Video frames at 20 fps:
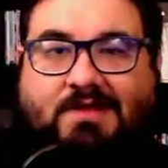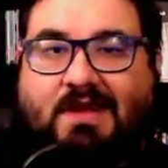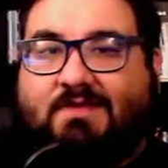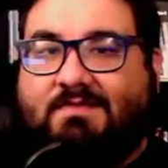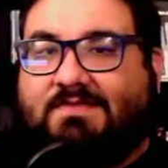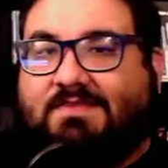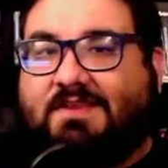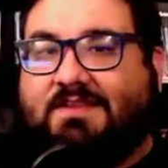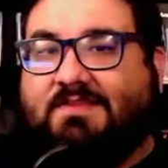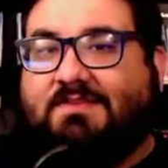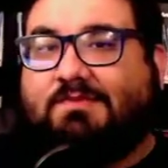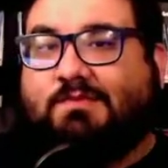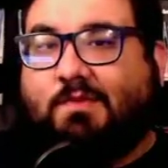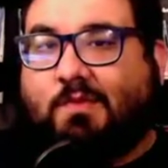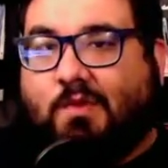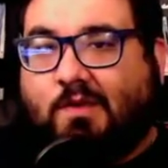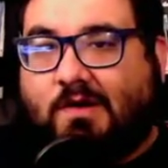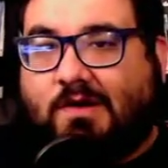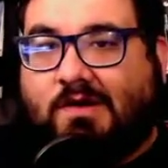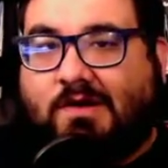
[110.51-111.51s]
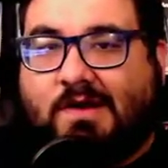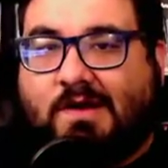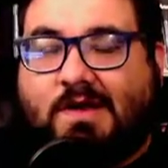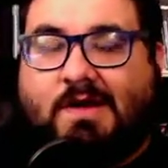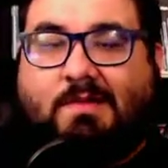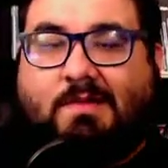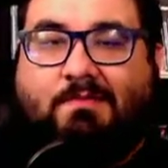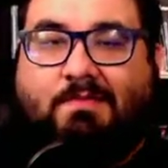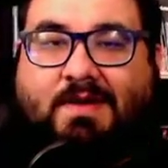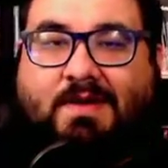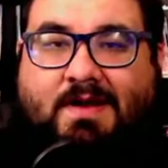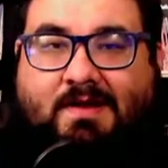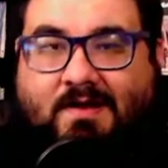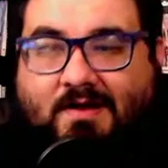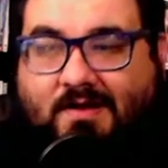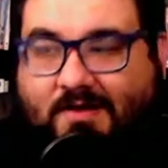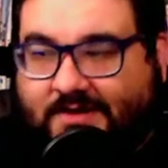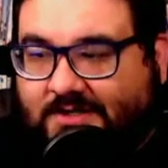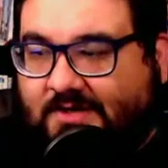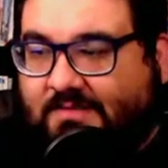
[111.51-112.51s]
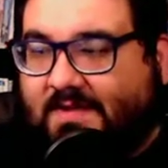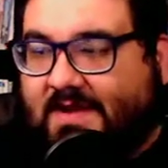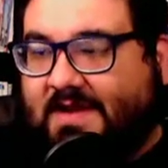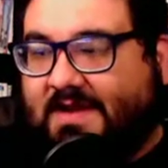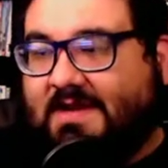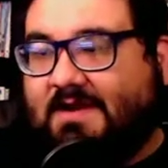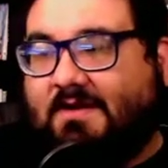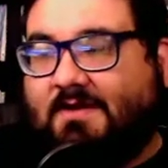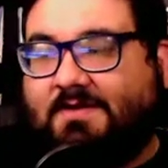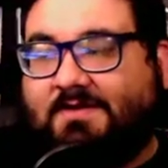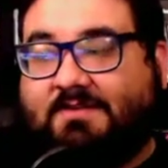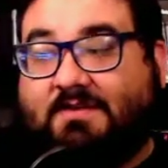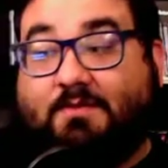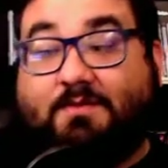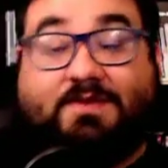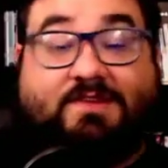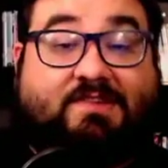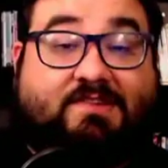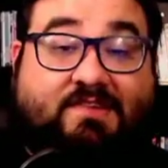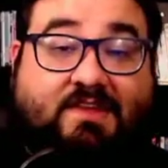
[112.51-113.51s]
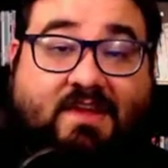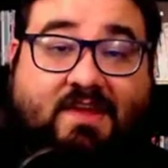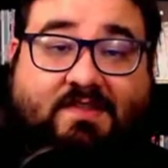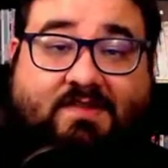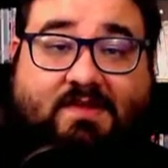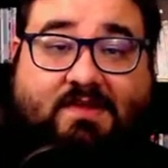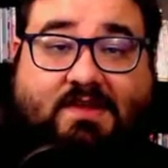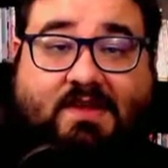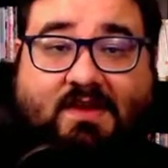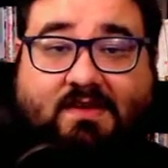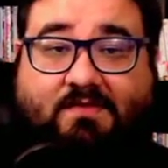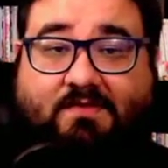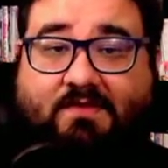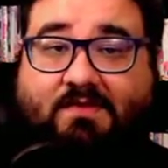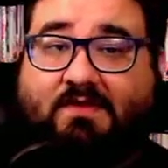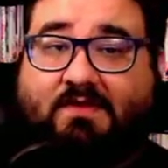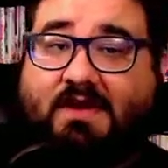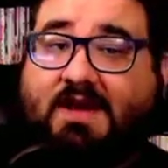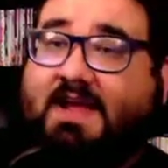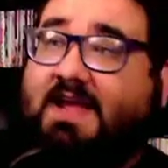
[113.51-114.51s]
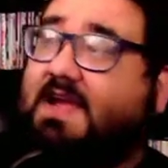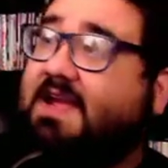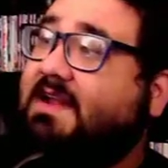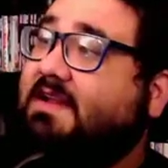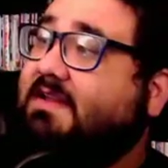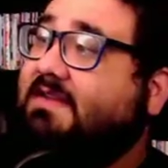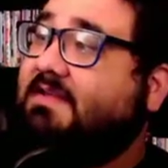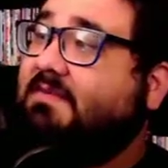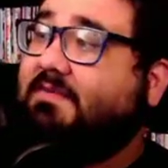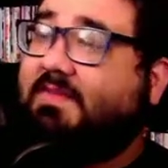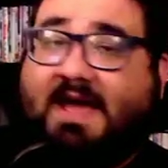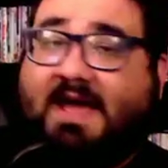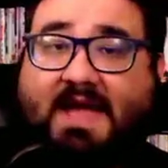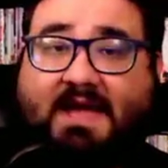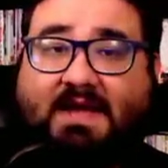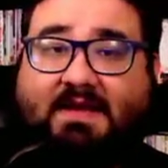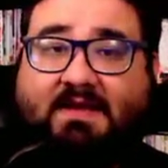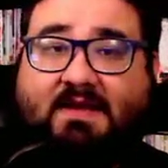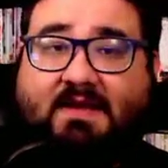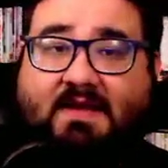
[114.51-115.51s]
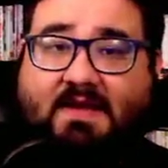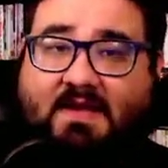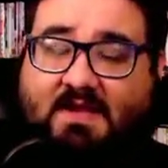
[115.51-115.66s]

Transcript: Obviously there's more, but our two main characters that we see in the cover and in the back